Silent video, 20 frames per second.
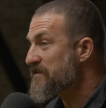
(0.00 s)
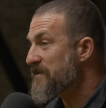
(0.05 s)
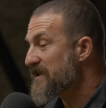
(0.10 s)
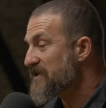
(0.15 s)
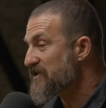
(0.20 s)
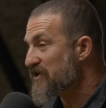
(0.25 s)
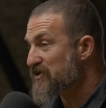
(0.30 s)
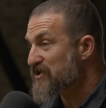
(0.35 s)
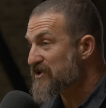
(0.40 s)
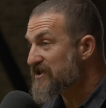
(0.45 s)
but
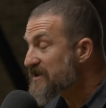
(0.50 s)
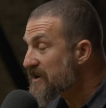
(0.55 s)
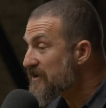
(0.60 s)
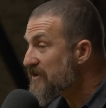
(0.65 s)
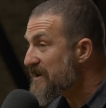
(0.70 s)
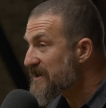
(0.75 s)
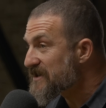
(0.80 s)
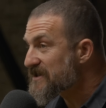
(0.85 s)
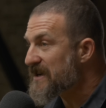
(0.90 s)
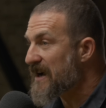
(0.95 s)
these are
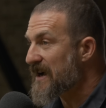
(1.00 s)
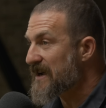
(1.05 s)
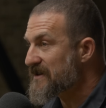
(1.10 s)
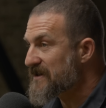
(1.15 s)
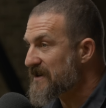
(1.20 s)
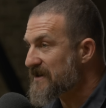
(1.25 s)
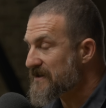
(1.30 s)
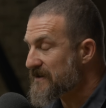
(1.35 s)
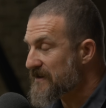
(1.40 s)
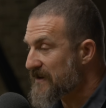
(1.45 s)
serious
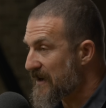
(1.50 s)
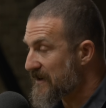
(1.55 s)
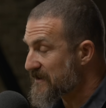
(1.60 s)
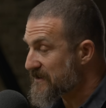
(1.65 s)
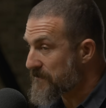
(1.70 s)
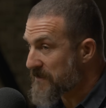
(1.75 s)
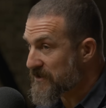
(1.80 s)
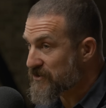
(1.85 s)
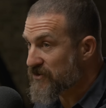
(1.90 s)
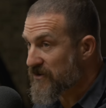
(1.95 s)
scientists, and it's
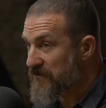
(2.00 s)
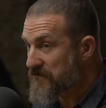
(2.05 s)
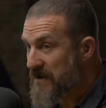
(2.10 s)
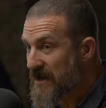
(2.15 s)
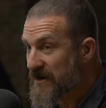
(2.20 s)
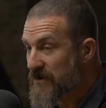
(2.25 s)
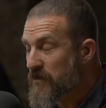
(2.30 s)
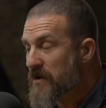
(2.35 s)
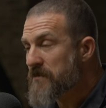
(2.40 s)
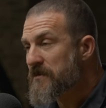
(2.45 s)
a mixture of
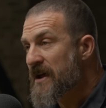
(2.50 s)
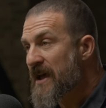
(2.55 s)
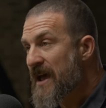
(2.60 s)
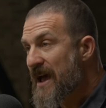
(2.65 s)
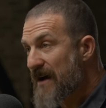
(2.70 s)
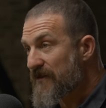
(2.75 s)
men and women,